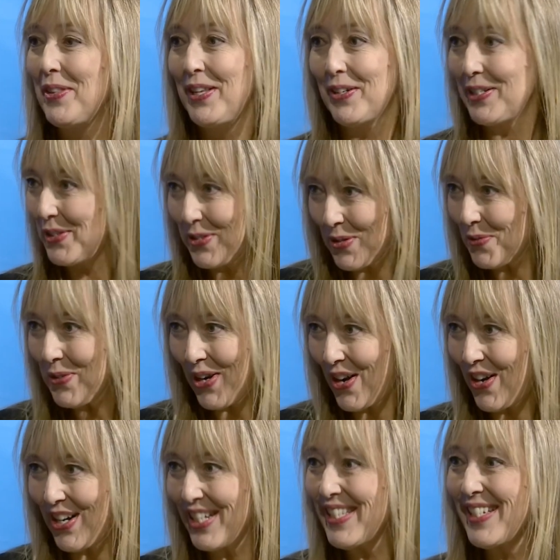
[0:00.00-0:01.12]
there is no
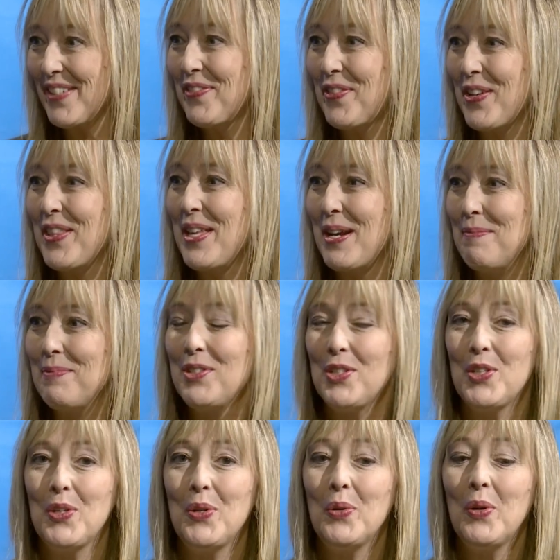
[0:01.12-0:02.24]
cost for them
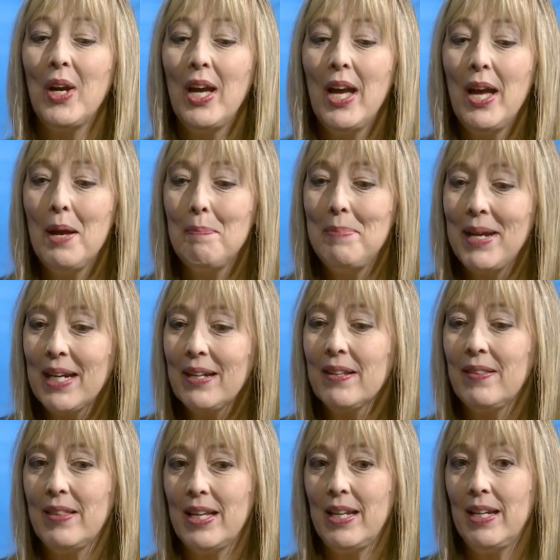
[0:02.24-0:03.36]
to pick
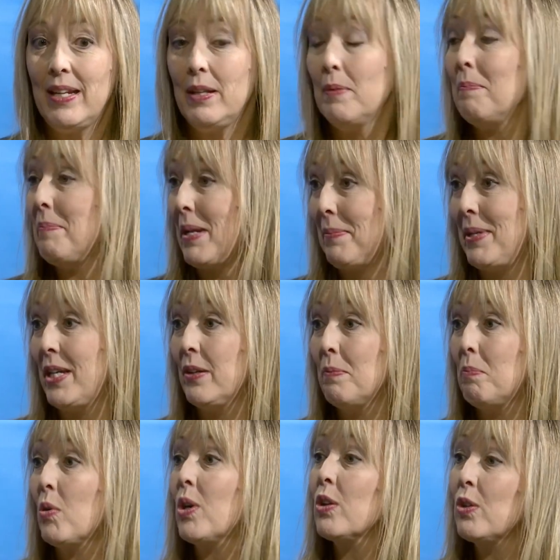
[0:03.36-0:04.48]
the maybe
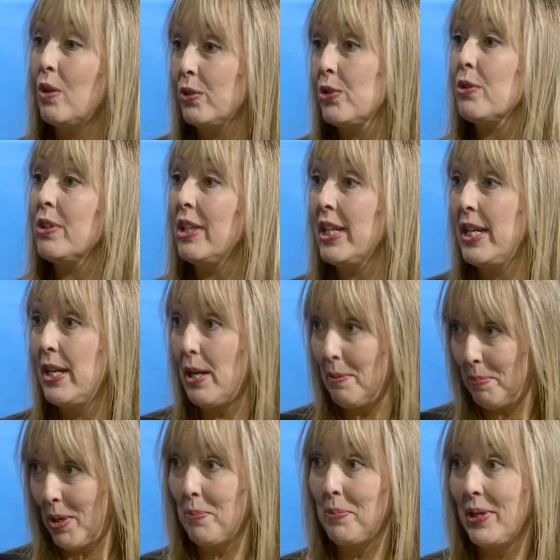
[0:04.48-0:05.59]
more culturally
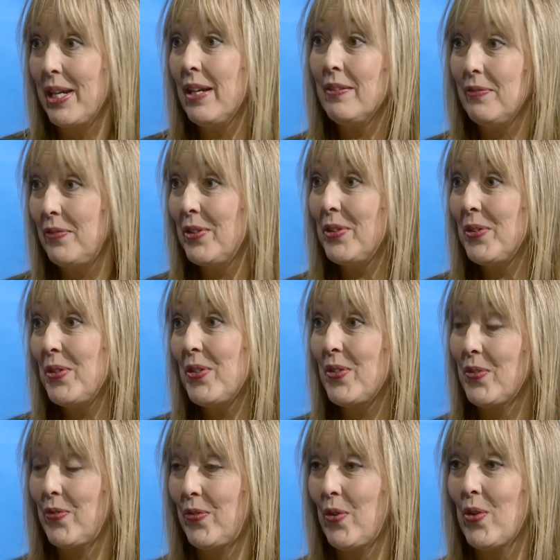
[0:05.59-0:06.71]
appropriate
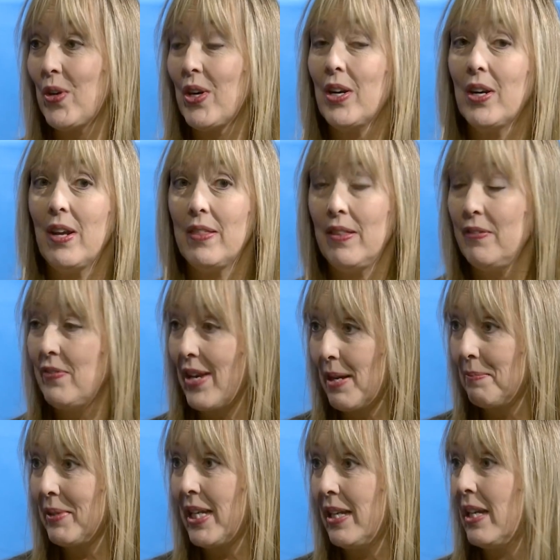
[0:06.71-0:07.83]
foods for the
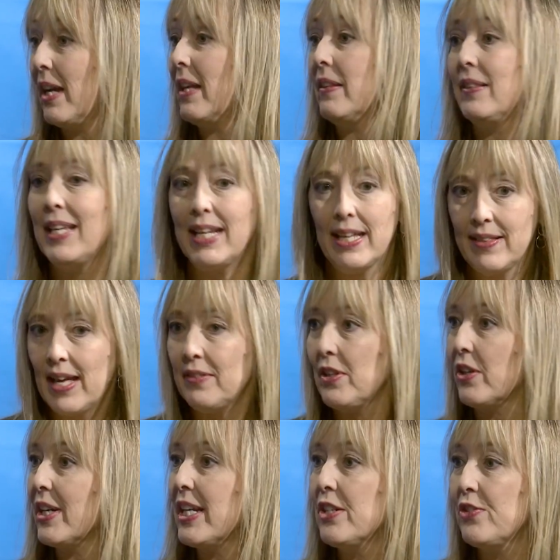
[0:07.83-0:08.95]
family that
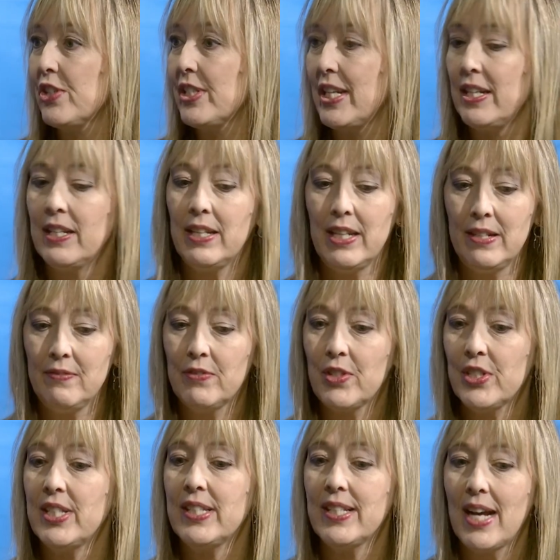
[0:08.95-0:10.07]
they're interested in
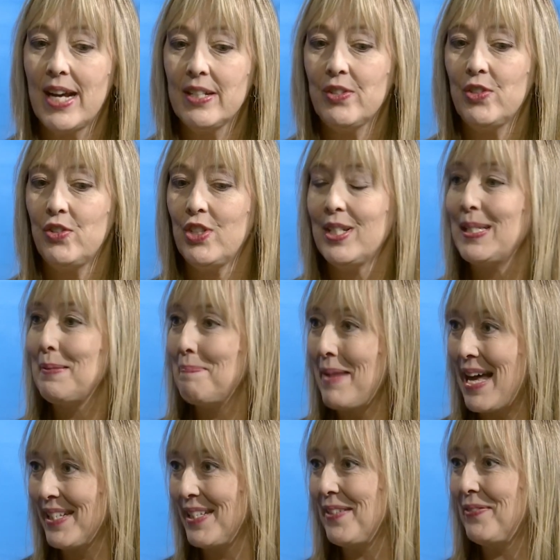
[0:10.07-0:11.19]
versus us just
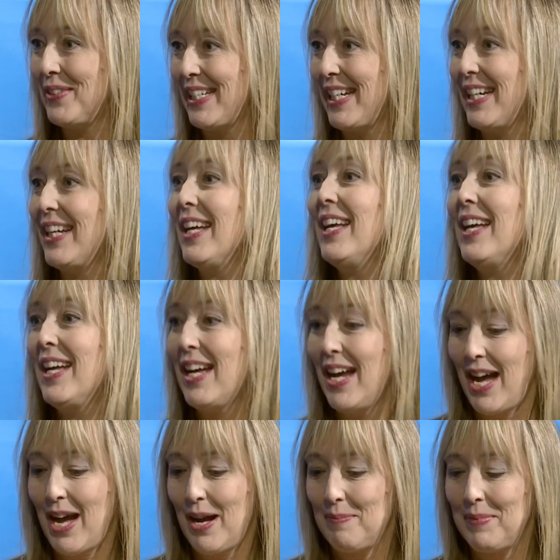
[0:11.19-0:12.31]
massively
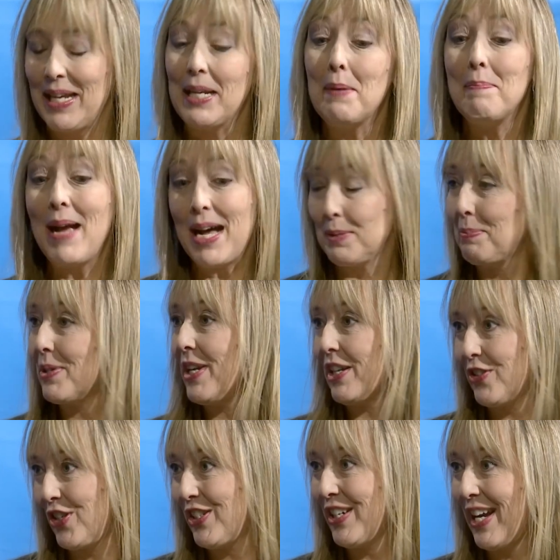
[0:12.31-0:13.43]
in a mass
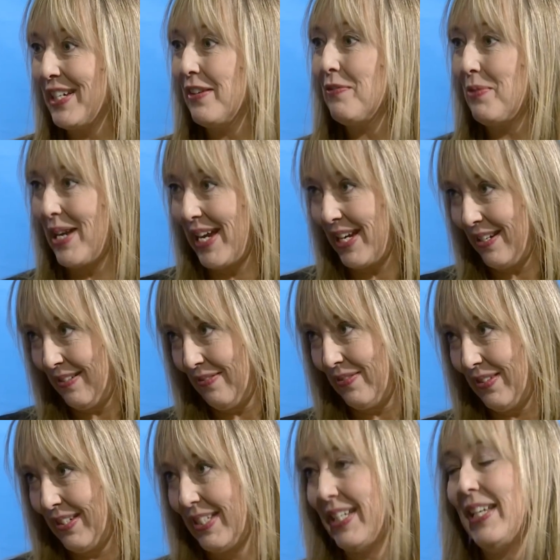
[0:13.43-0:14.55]
production kind of way
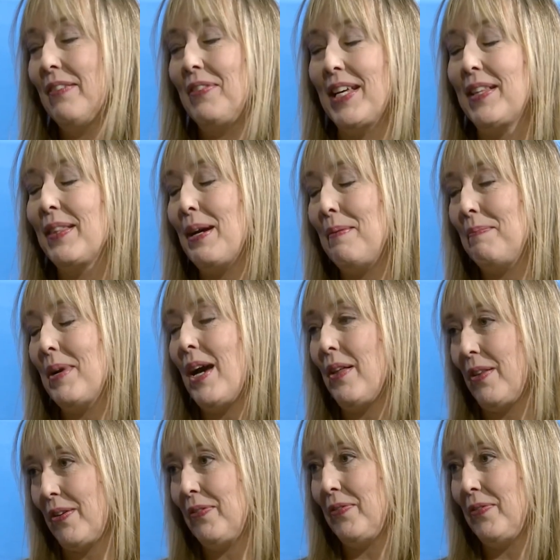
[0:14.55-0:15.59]
giving them other